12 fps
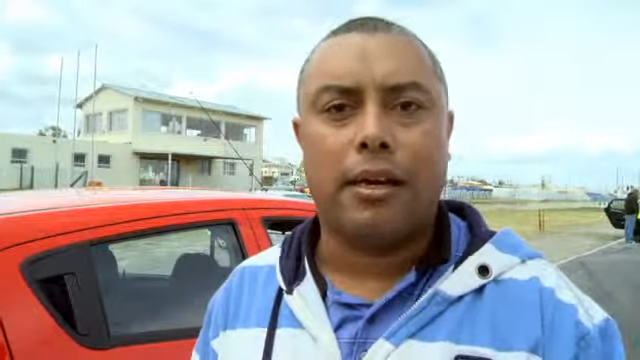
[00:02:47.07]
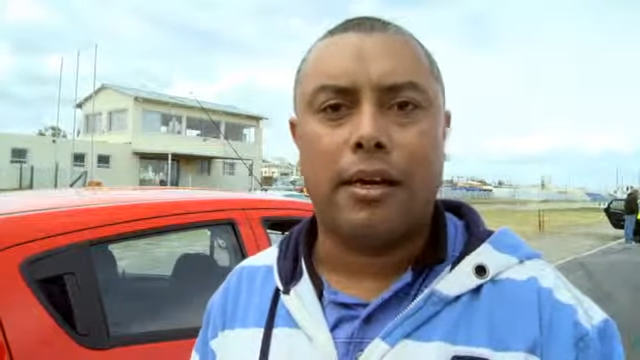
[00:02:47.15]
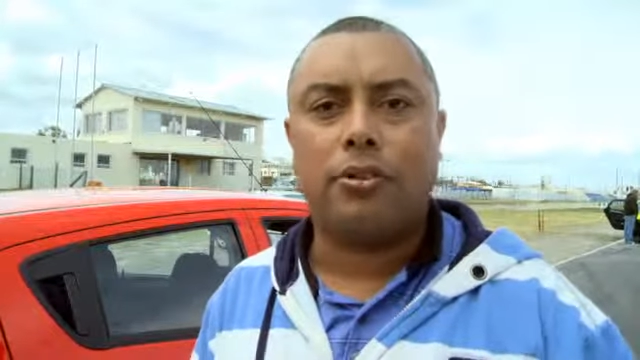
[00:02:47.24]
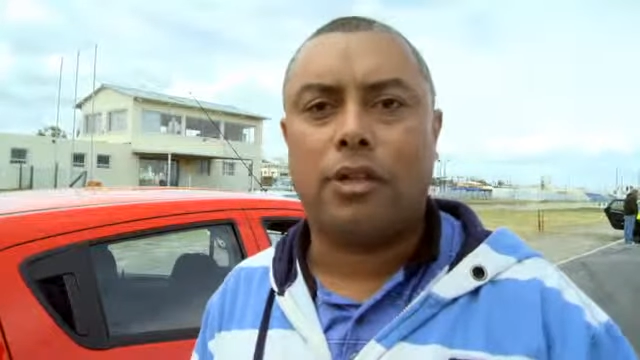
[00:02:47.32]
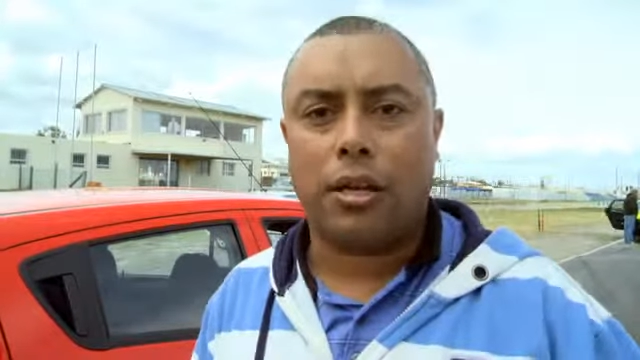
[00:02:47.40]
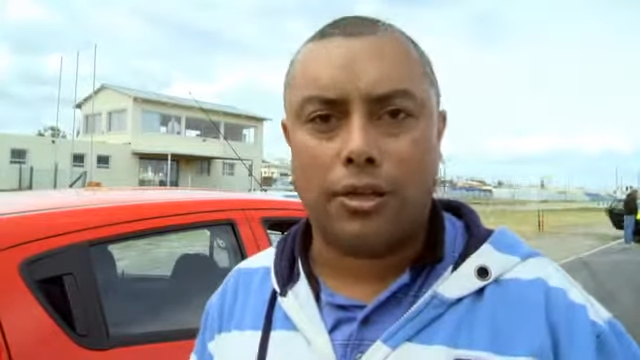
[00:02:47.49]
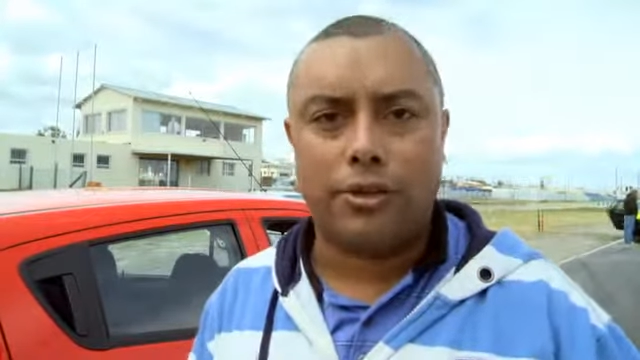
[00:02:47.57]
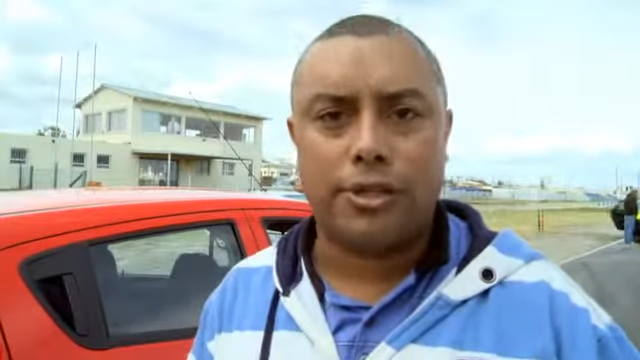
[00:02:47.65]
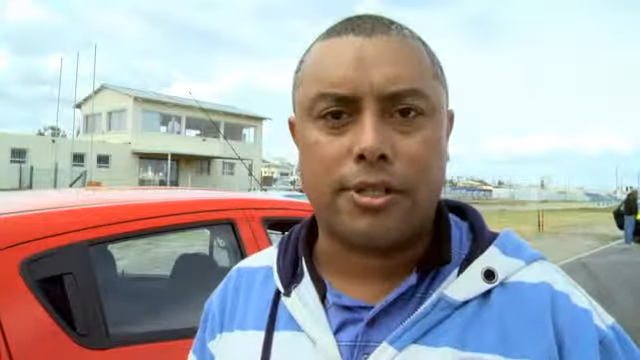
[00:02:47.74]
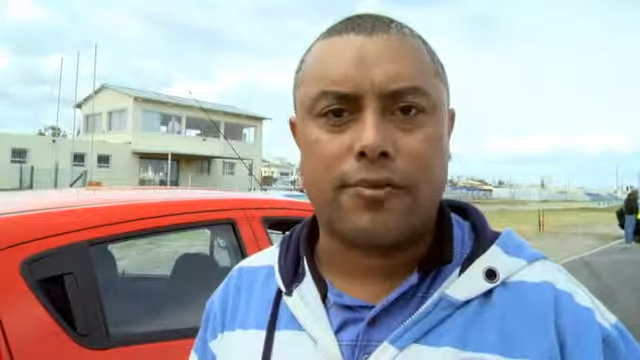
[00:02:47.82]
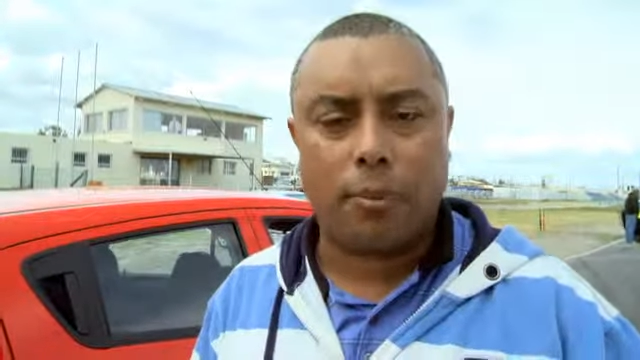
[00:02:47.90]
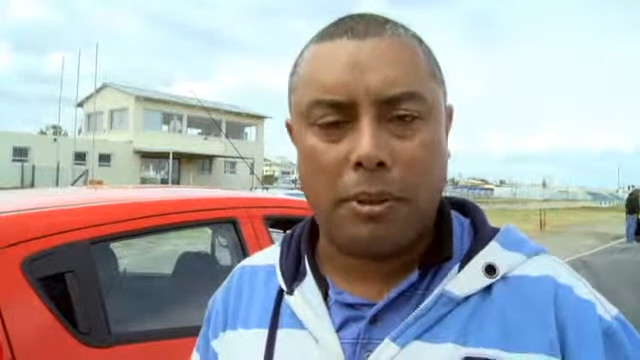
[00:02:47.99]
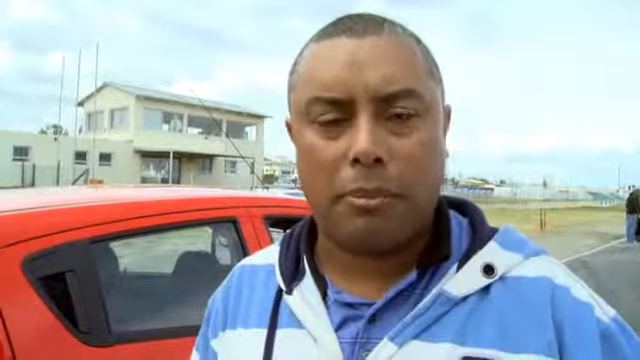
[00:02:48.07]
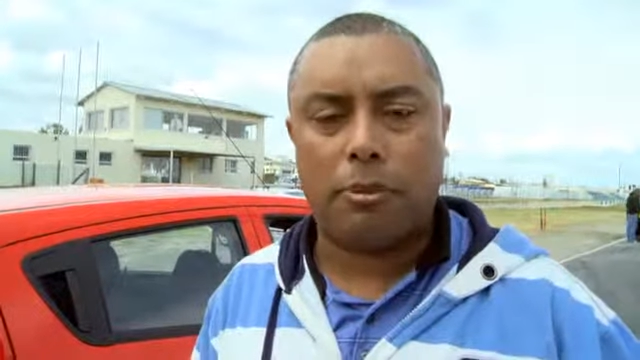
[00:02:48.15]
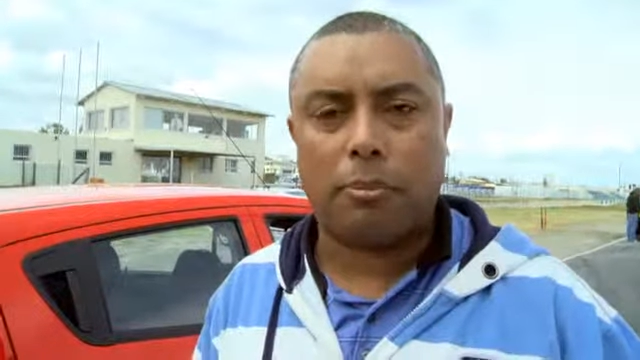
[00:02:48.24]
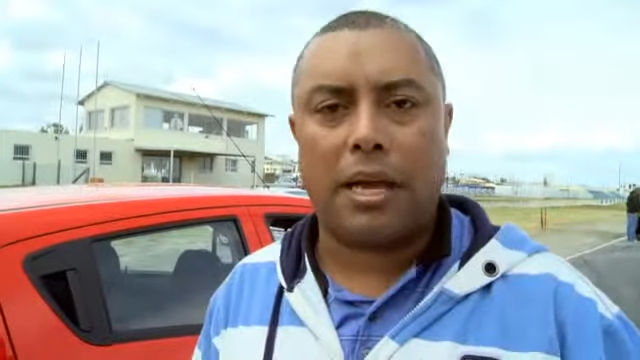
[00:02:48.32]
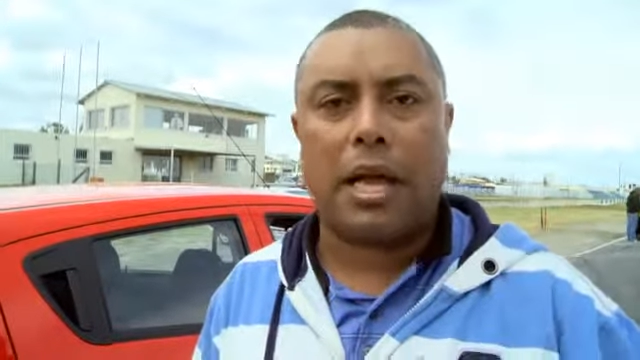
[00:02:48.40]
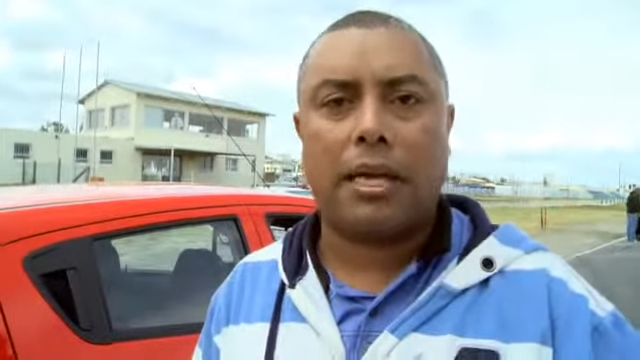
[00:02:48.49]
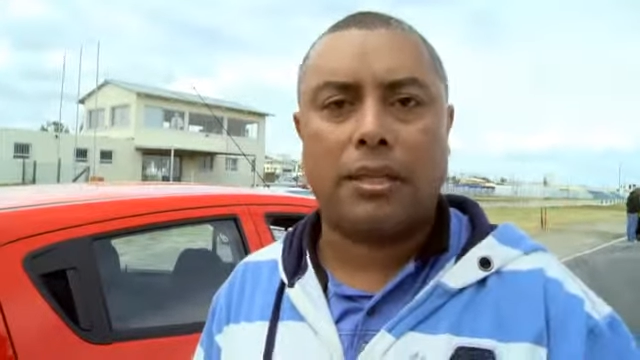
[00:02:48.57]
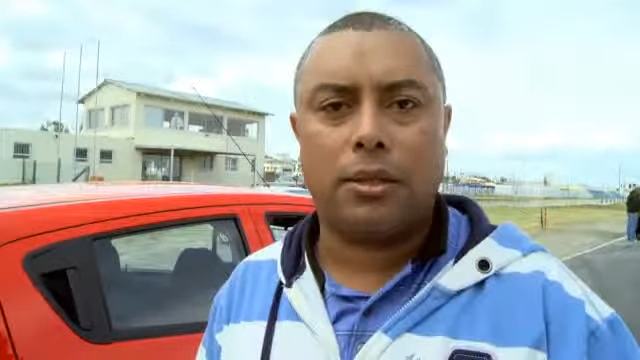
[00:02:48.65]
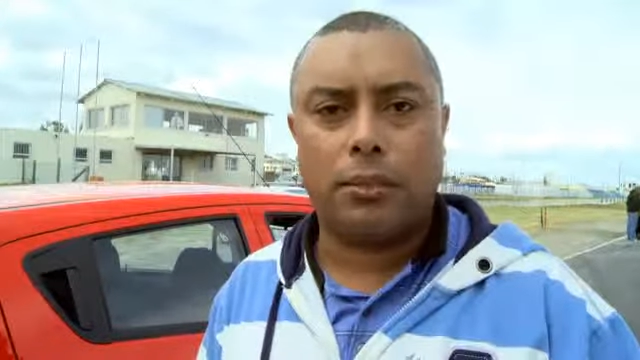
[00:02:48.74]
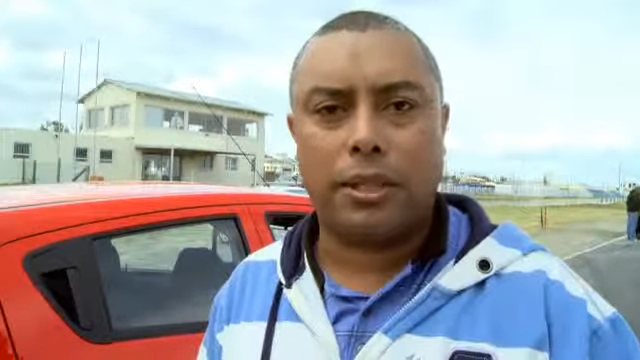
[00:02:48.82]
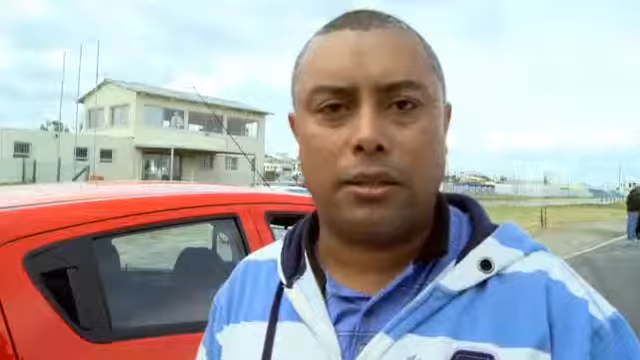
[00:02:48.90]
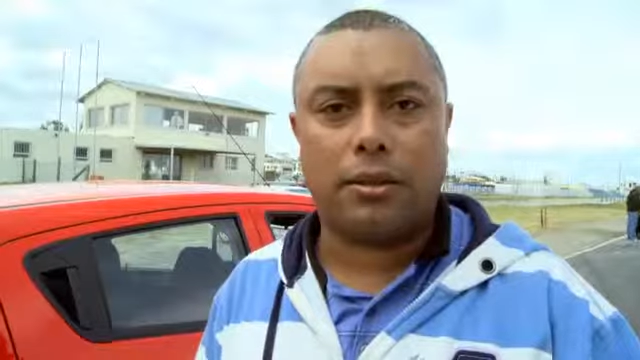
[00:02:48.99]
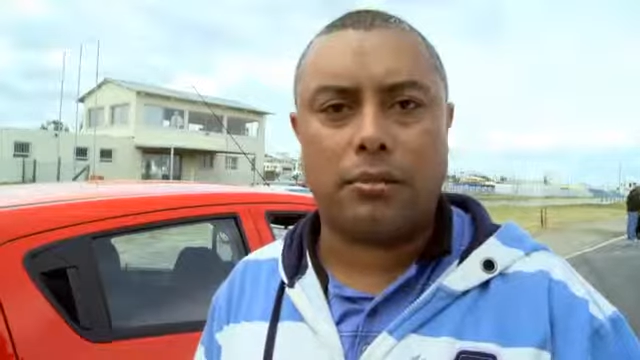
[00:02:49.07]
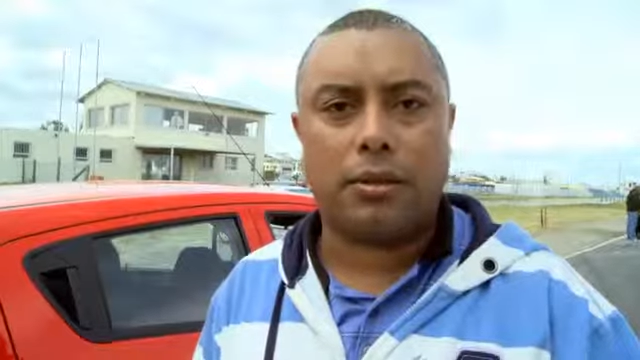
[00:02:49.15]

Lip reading: no tolerance for people behind the wheel